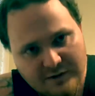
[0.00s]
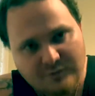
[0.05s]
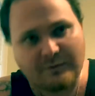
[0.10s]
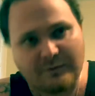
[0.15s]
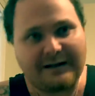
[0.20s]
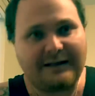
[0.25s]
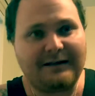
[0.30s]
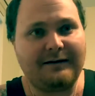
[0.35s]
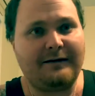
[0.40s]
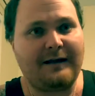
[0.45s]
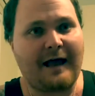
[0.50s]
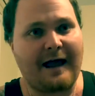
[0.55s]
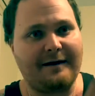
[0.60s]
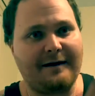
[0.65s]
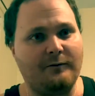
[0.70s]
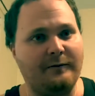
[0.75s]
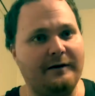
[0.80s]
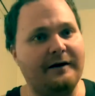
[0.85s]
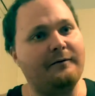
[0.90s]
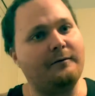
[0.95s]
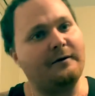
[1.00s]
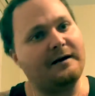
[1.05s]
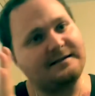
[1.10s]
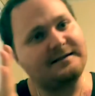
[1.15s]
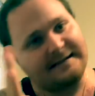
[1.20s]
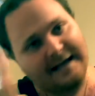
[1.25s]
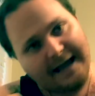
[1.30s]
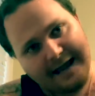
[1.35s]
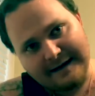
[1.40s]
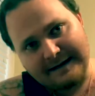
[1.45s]
When it
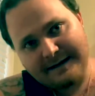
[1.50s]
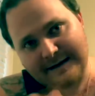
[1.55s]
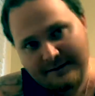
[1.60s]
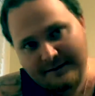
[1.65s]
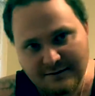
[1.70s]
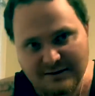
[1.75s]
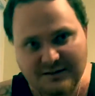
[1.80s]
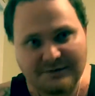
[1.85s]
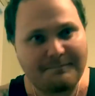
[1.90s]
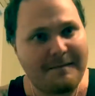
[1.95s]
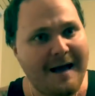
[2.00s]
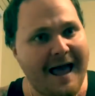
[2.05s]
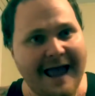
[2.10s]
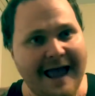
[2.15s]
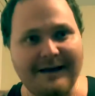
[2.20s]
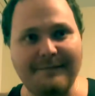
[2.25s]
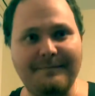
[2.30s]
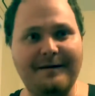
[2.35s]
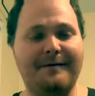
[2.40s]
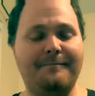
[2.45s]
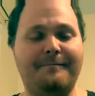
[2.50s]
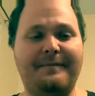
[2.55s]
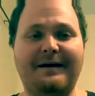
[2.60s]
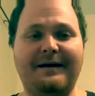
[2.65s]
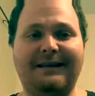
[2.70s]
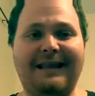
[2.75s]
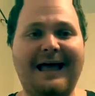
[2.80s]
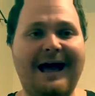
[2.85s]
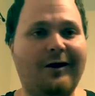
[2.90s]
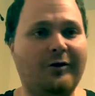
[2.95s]
said smack, made a big
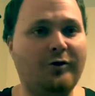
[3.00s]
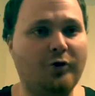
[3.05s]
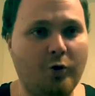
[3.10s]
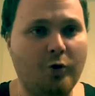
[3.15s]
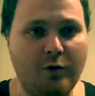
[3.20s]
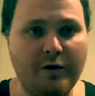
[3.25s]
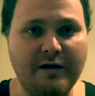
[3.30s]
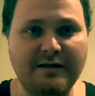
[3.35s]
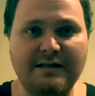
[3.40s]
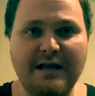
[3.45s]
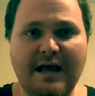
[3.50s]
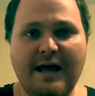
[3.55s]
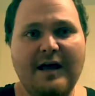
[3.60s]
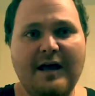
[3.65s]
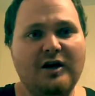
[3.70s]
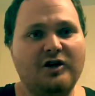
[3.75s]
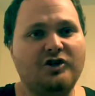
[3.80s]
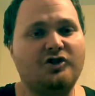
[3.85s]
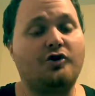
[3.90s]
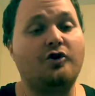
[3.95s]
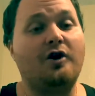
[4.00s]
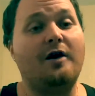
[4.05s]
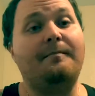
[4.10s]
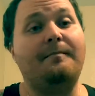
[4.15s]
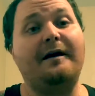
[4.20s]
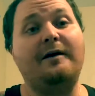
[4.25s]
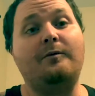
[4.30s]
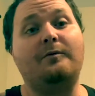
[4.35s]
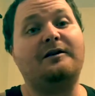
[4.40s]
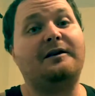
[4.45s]
loud noise. So
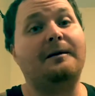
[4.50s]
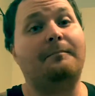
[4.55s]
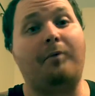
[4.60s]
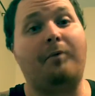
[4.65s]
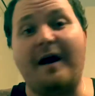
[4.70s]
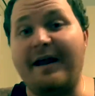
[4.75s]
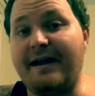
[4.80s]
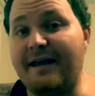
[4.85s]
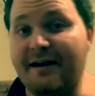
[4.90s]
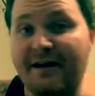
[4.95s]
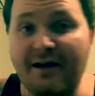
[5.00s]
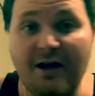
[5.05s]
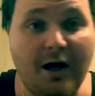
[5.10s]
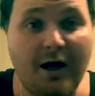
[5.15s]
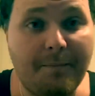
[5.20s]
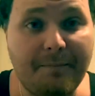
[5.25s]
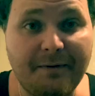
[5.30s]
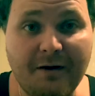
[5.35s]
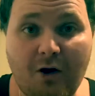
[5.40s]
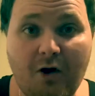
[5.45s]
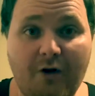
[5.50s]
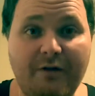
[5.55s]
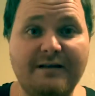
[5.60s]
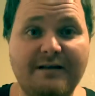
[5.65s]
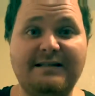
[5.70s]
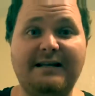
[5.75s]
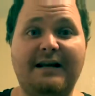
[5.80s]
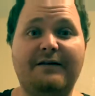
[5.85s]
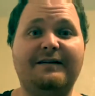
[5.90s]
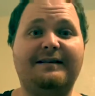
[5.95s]
everybody went to breaking it up and all this
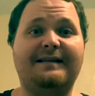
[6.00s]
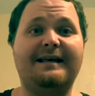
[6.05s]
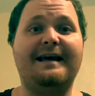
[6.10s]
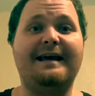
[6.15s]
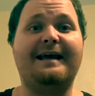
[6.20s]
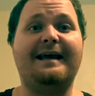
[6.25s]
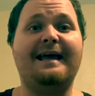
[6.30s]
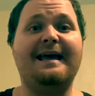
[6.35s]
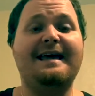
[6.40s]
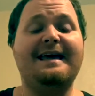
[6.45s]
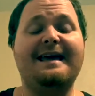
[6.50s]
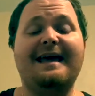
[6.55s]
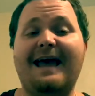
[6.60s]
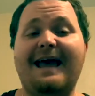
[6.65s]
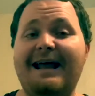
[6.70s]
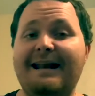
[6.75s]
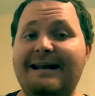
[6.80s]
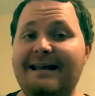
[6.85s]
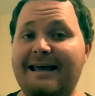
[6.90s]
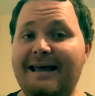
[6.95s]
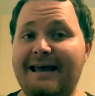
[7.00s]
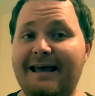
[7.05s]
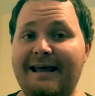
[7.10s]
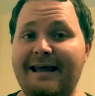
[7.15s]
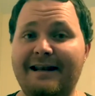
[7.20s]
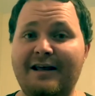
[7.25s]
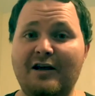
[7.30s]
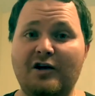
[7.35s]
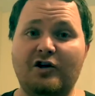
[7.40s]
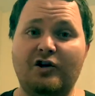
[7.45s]
and everything. And
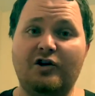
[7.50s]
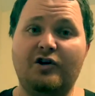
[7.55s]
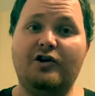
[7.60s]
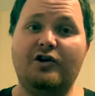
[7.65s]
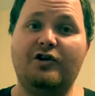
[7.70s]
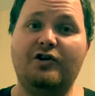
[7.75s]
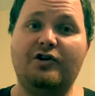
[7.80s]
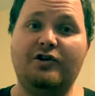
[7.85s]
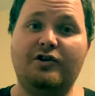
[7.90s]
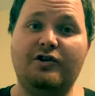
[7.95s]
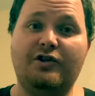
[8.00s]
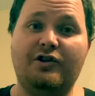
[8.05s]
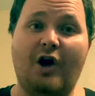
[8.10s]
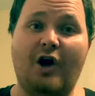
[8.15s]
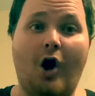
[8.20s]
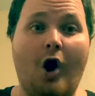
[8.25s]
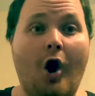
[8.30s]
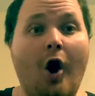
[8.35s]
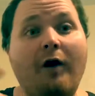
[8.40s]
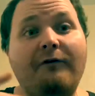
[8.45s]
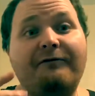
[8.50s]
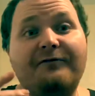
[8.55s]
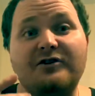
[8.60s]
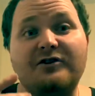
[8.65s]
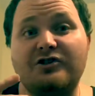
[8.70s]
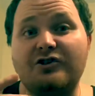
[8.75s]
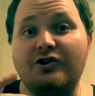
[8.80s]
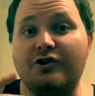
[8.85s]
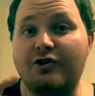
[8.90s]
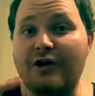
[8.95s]
then the
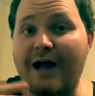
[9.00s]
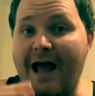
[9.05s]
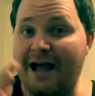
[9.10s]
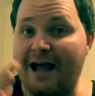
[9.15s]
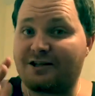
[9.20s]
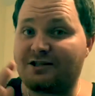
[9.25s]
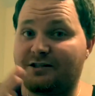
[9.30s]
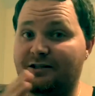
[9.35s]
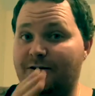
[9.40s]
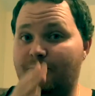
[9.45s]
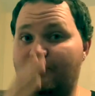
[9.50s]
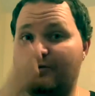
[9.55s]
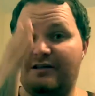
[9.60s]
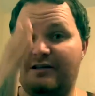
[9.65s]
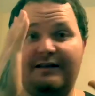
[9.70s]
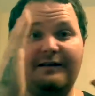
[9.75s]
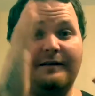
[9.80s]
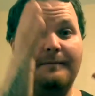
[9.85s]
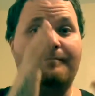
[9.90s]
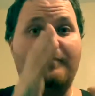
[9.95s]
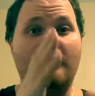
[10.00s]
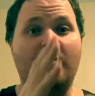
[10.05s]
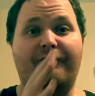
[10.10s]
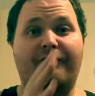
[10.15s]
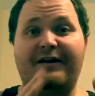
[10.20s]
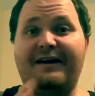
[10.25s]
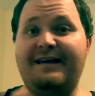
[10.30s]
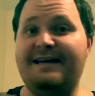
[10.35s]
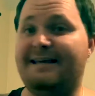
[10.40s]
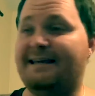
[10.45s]
officer actually was in the booth.
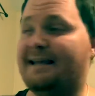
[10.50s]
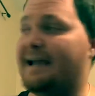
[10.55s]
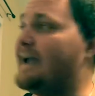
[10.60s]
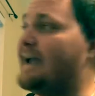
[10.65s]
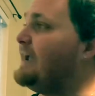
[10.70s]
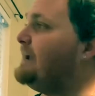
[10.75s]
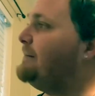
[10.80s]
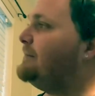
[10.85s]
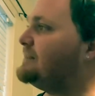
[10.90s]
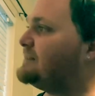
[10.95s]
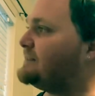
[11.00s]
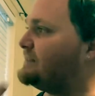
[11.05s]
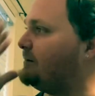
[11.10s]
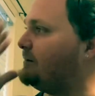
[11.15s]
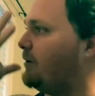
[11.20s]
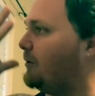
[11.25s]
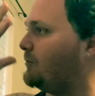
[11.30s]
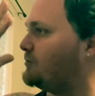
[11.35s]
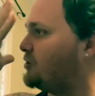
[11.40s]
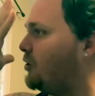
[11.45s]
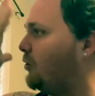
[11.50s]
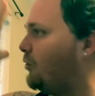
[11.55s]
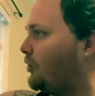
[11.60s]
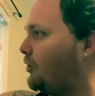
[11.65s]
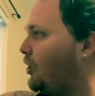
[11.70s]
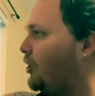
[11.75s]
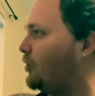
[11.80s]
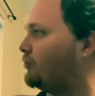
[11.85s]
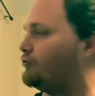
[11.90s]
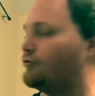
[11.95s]
He came to see what was going
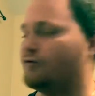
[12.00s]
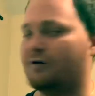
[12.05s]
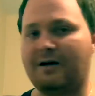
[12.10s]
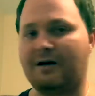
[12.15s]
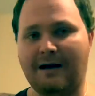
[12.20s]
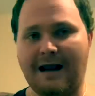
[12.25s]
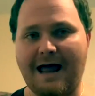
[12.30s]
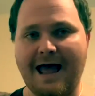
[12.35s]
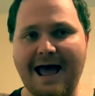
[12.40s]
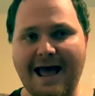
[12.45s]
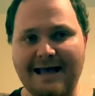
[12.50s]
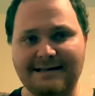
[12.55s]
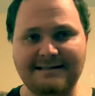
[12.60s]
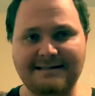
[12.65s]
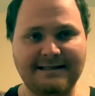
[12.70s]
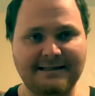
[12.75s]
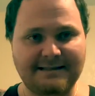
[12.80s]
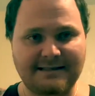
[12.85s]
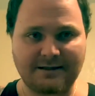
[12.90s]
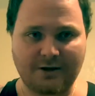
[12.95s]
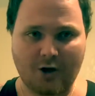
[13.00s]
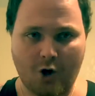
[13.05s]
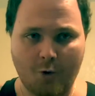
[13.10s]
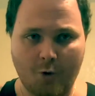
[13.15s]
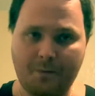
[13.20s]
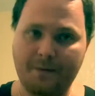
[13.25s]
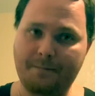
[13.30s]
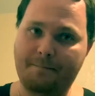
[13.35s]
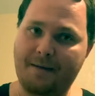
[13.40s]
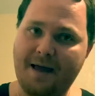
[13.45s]
on through the glass into the
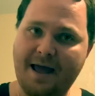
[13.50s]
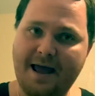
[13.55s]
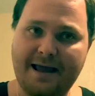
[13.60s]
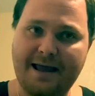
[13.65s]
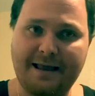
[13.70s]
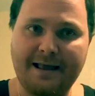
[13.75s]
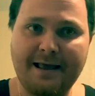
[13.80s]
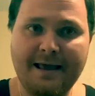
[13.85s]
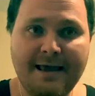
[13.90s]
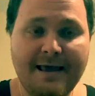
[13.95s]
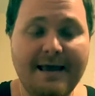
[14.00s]
open bay.